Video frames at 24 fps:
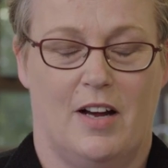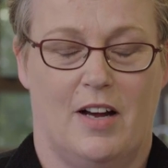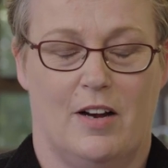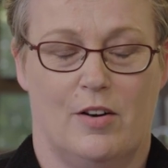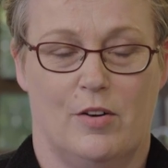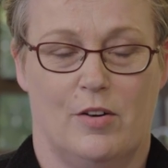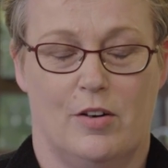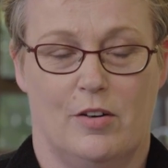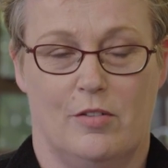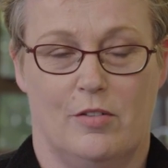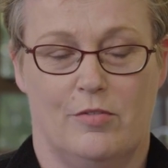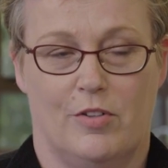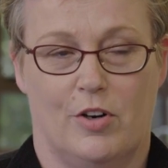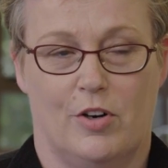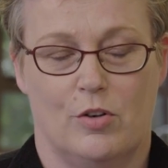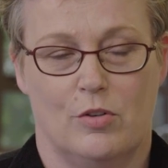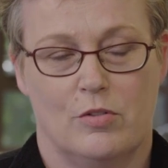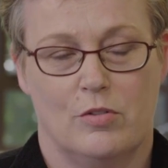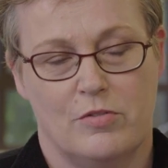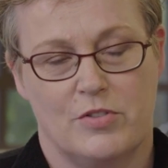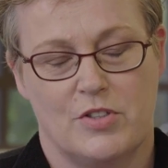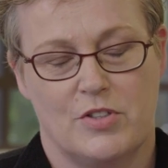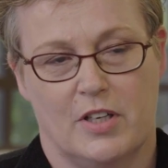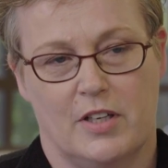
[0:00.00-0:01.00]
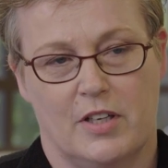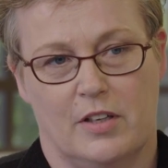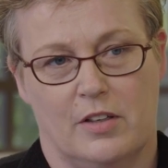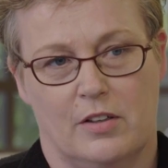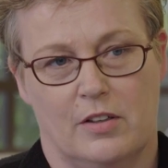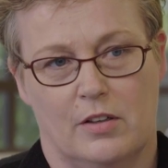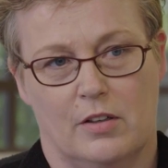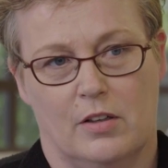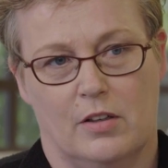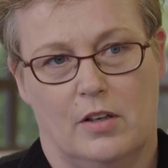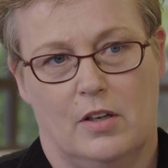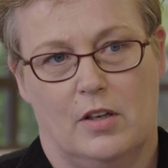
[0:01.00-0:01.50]
are involved
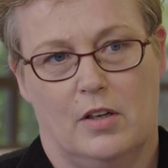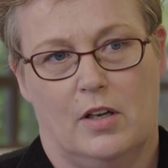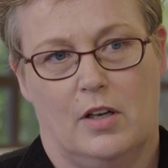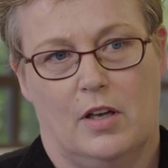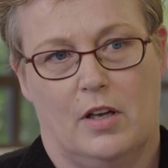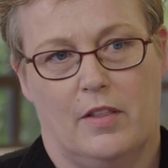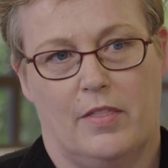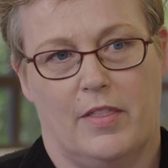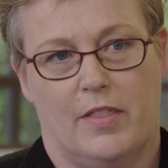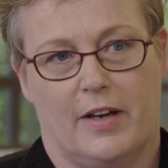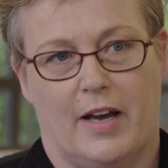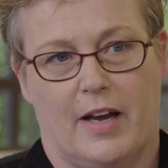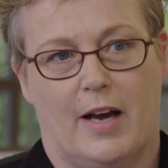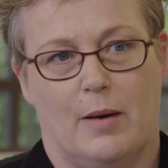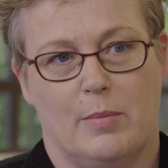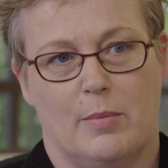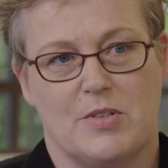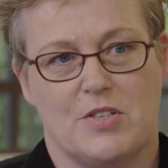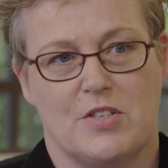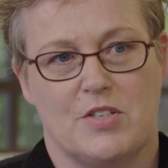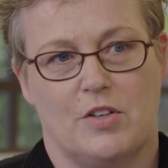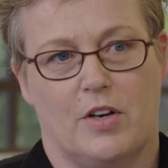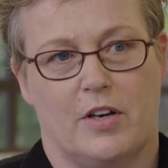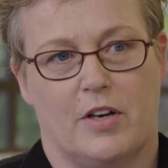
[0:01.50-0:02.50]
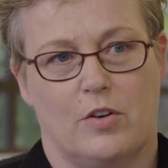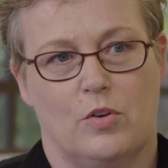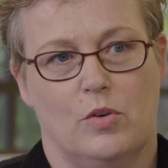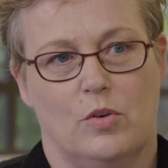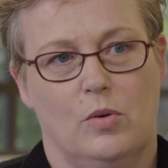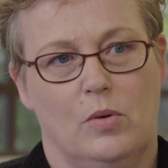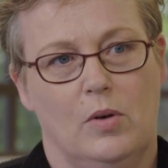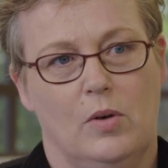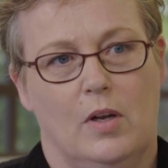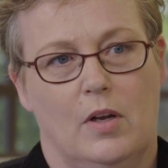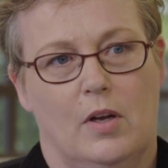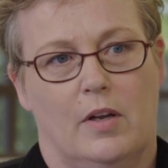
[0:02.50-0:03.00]
in the carbon
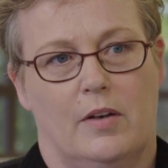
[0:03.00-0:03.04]
cycle.